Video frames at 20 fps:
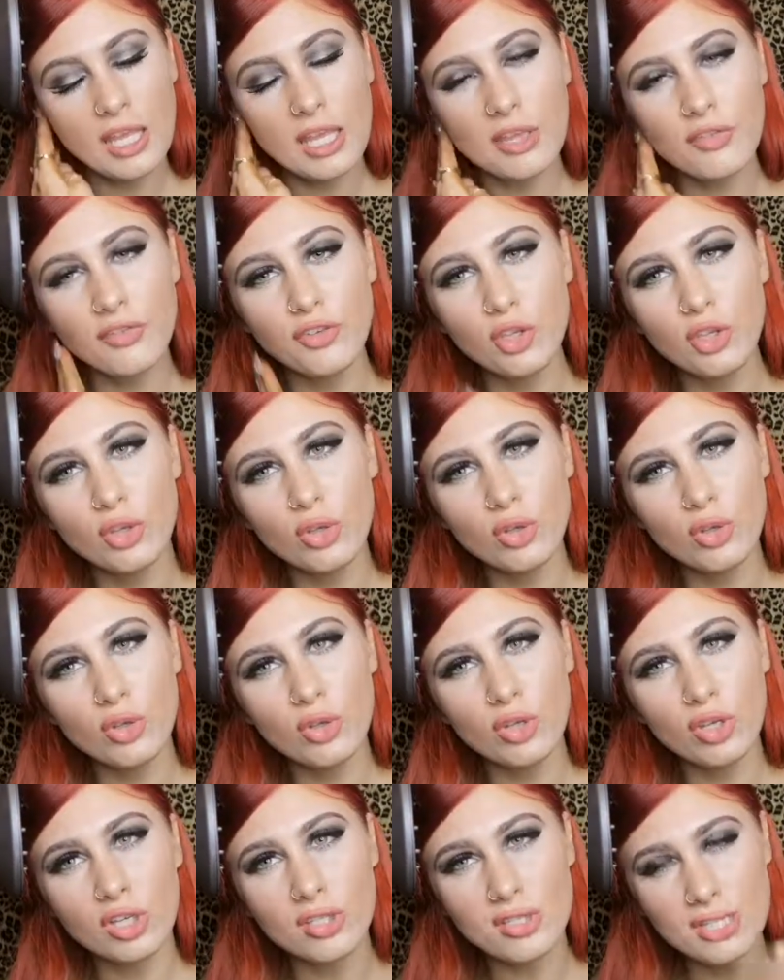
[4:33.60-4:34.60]
If
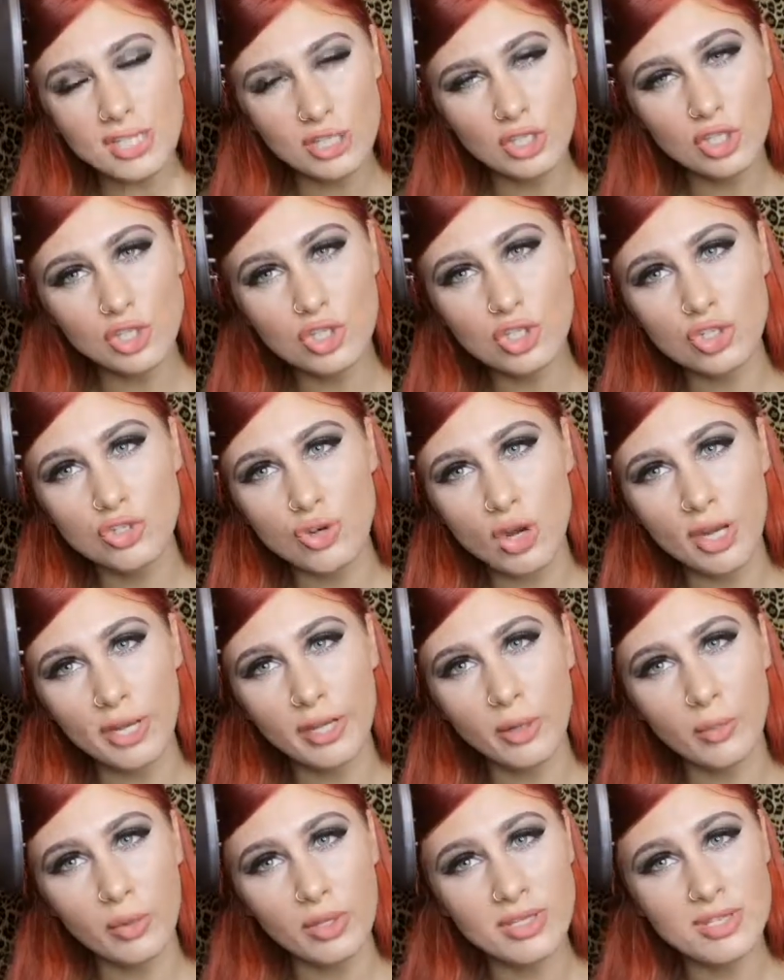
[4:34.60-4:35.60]
you continue to
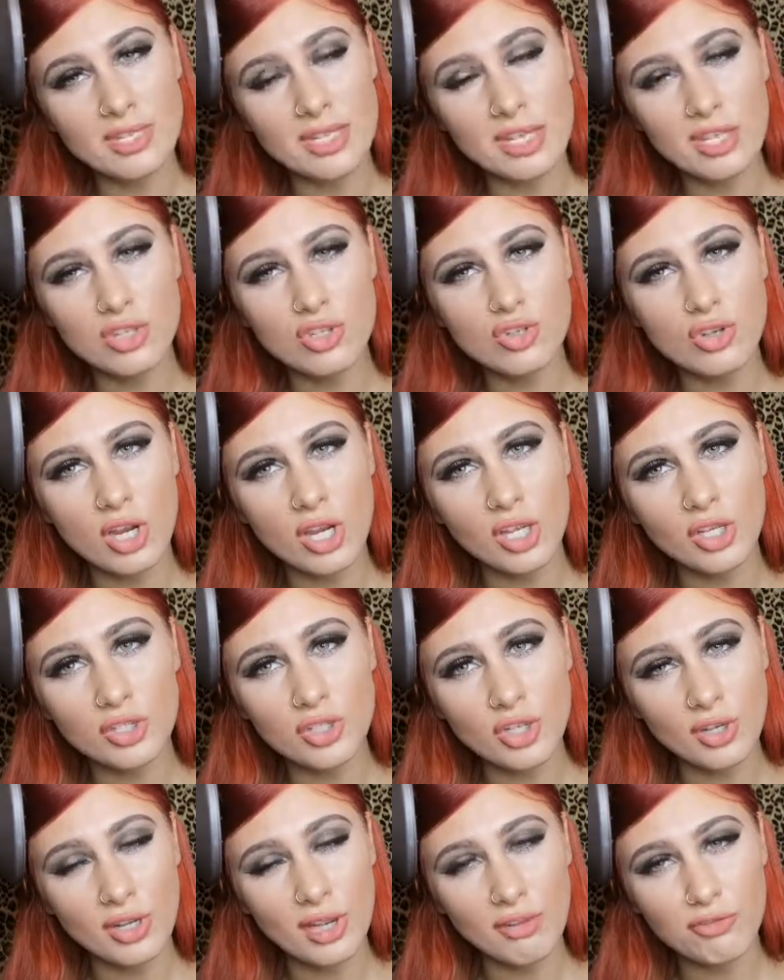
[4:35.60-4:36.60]
dry it once it is dry, you
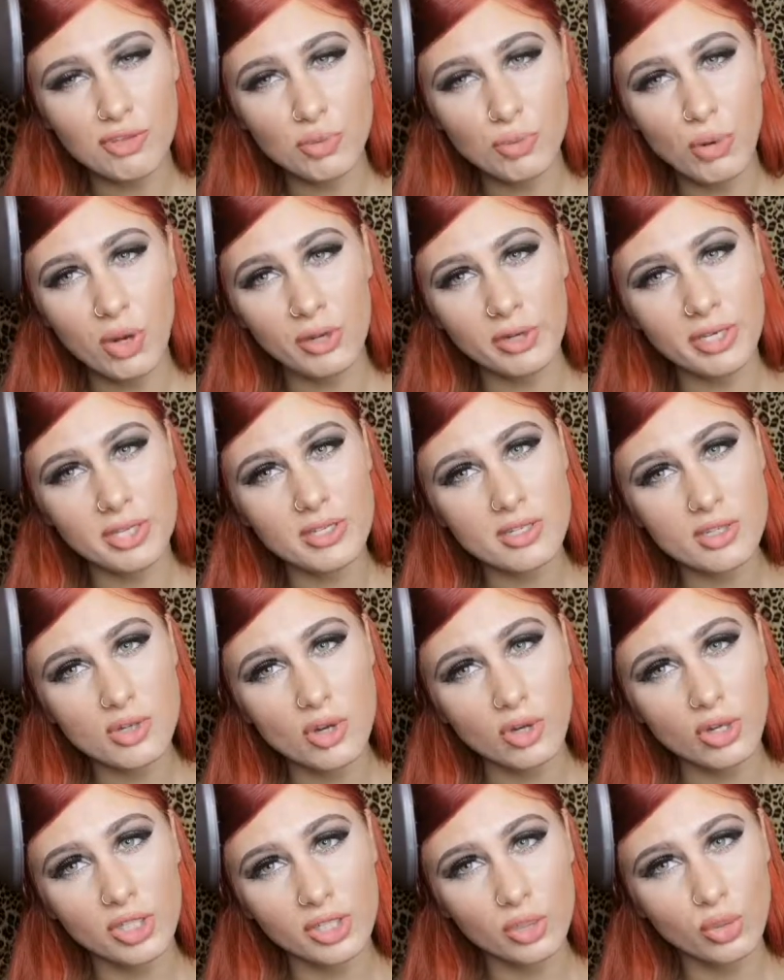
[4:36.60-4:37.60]
don't have to worry, it's
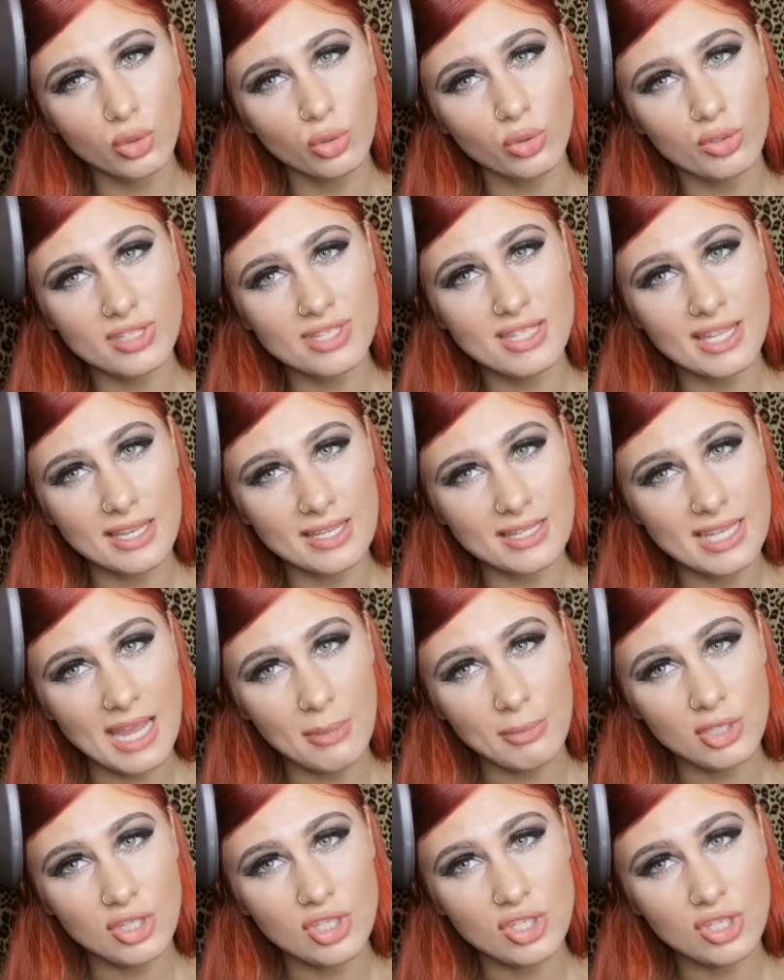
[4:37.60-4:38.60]
not going to cause
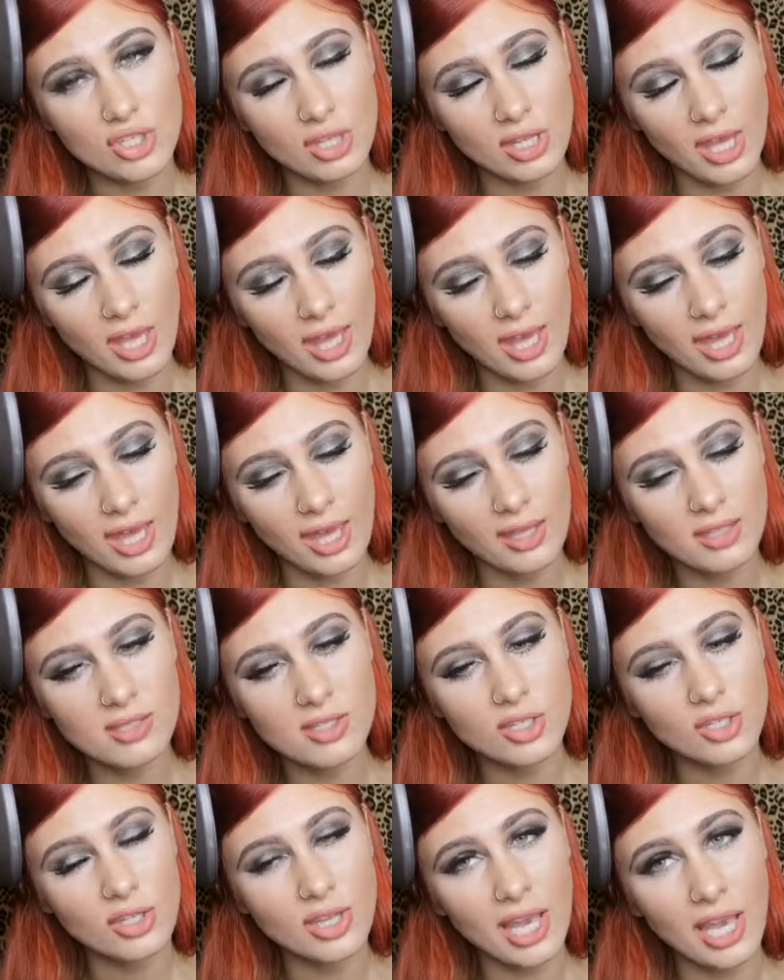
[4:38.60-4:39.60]
damage to the hair,
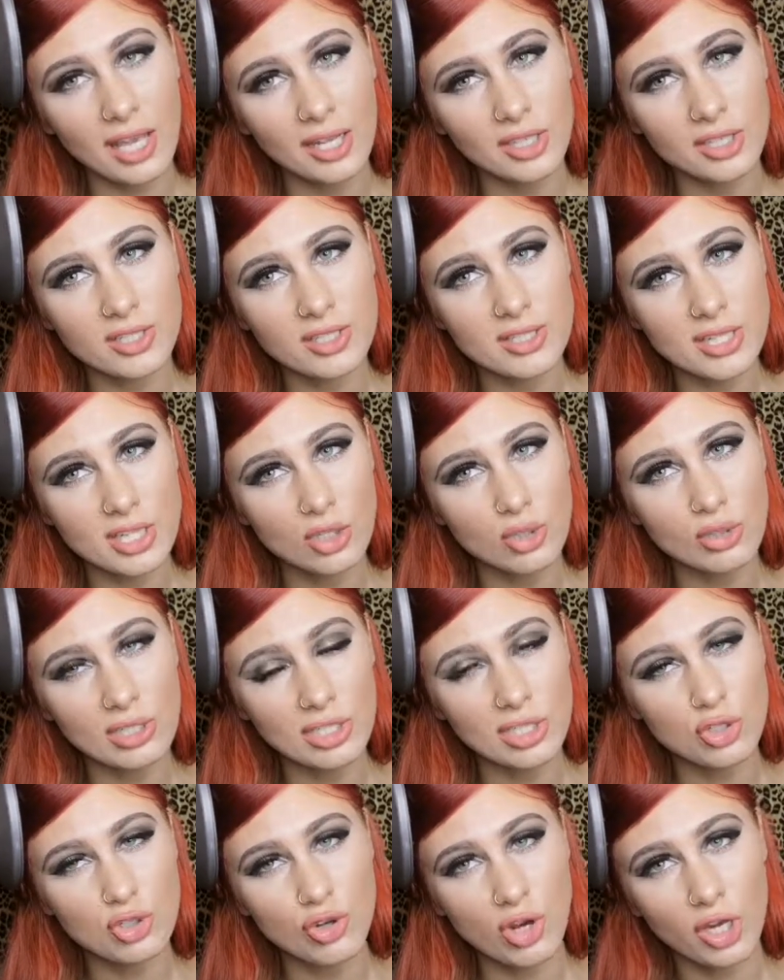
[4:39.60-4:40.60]
so you can
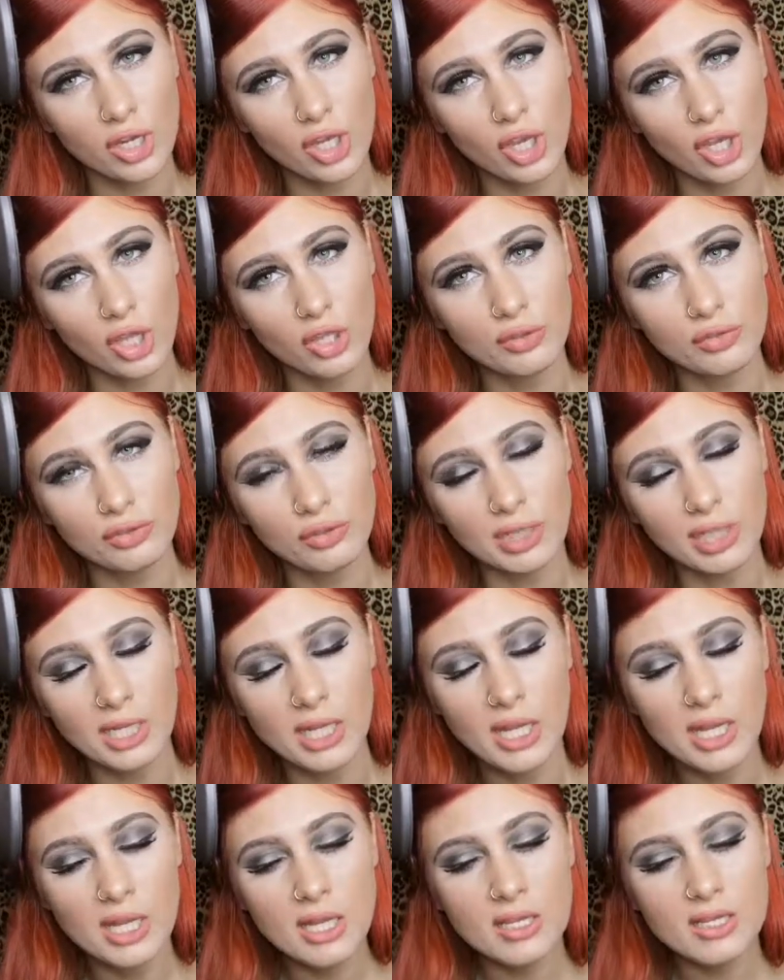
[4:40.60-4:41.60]
continually dry over it.